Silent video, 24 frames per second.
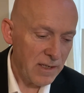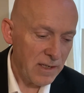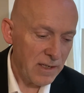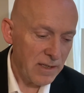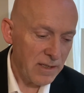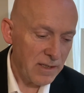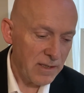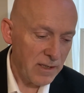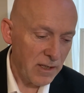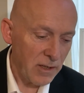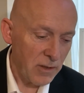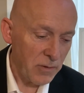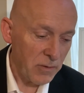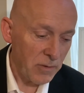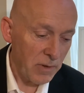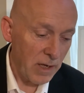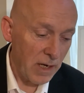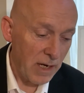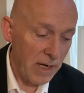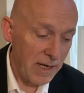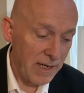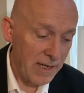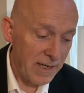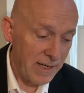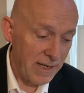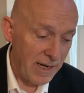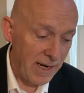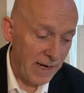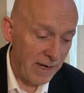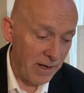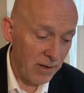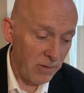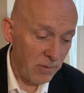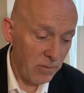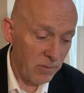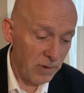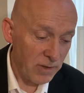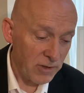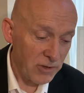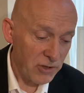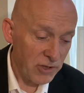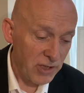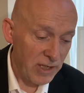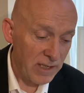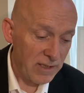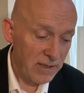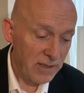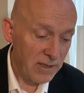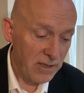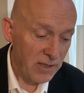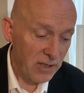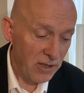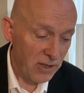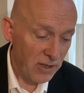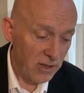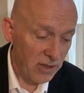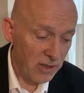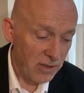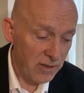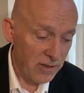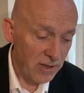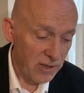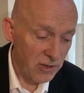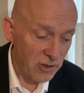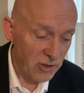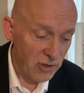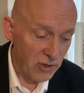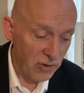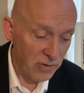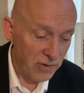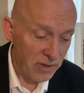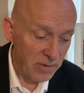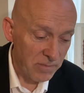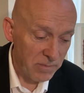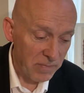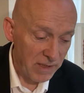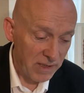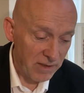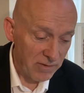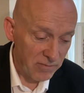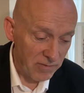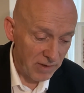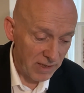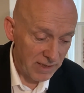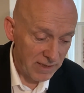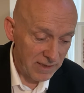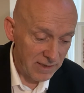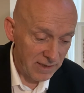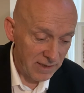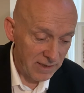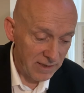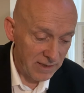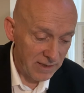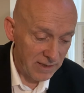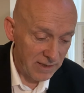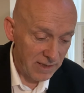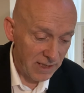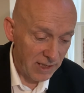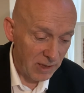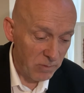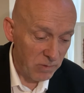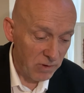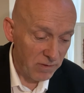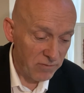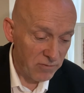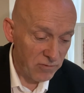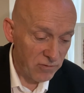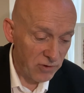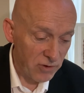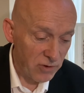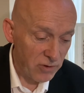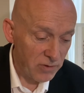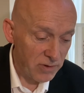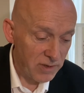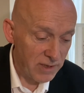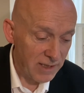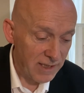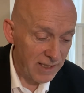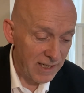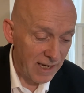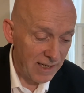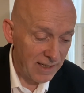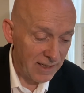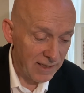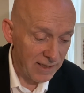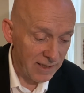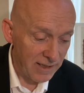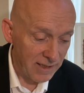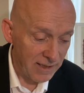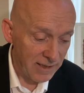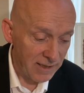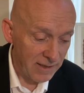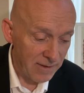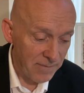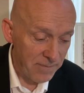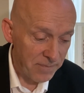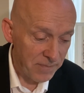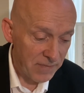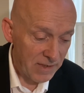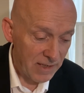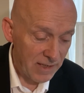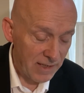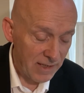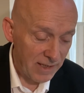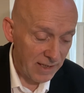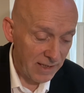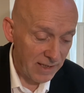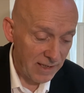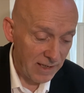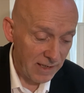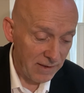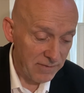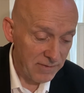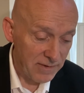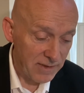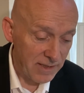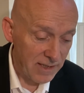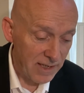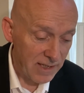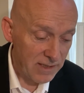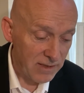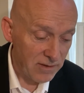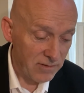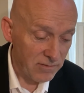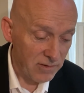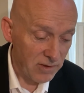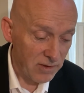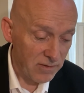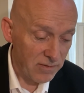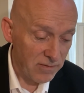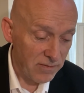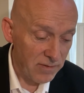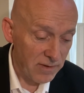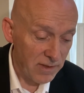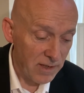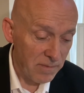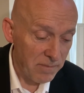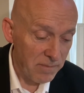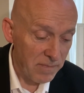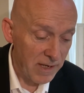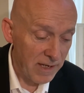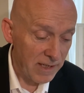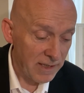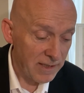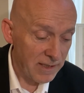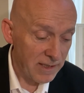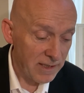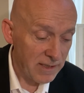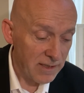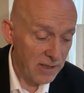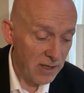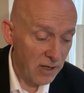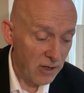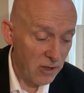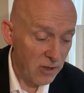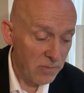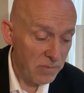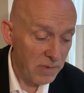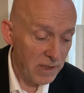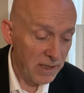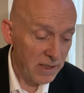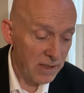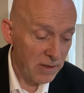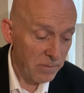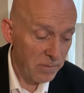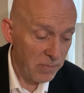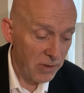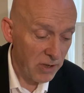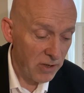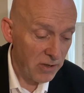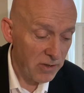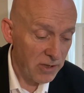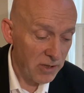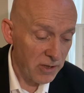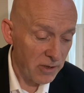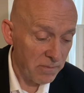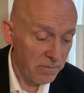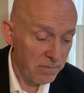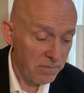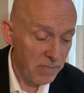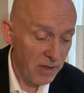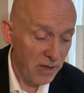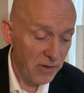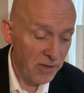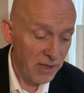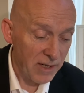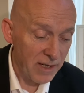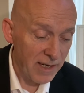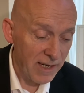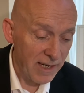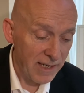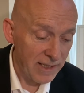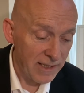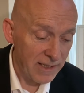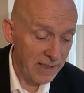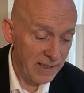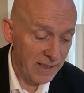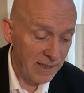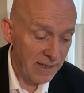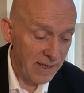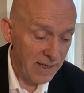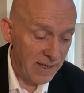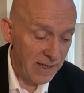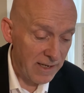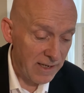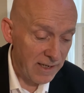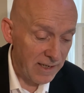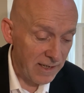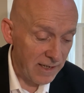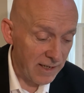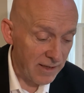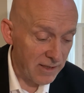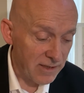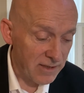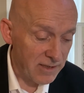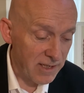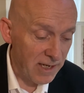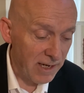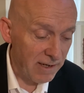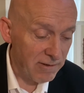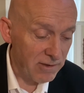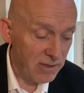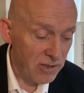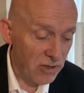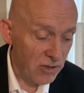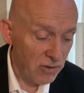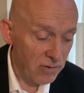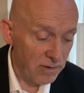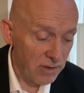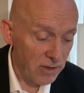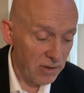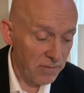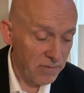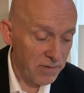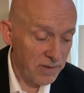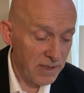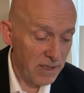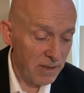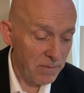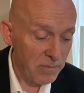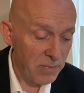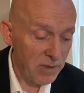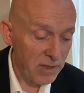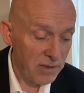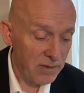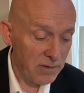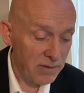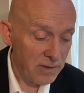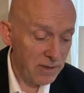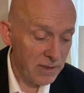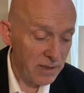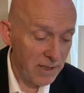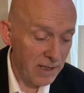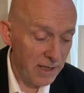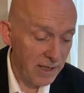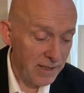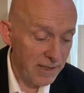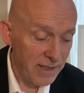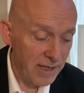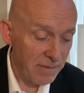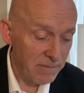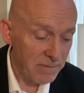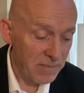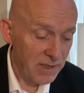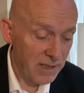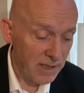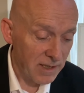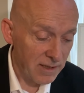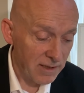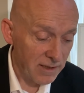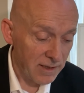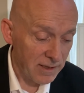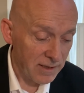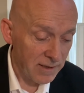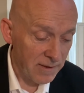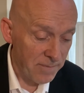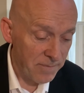So now, when Jesus heard that John had been arrested, he withdrew to Galilee. He left Nazareth and made his home in Capernaum by the lake in the territory of Zebulun and Naphtali,